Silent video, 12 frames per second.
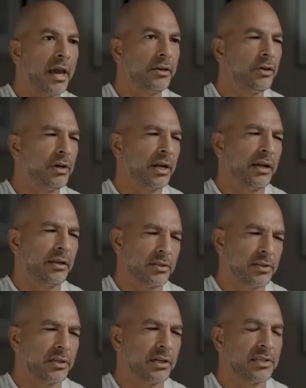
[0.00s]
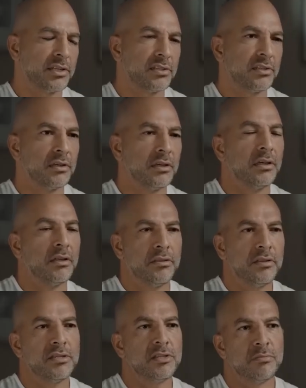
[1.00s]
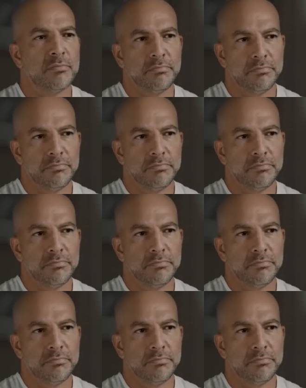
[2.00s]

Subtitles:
and you and I discussed these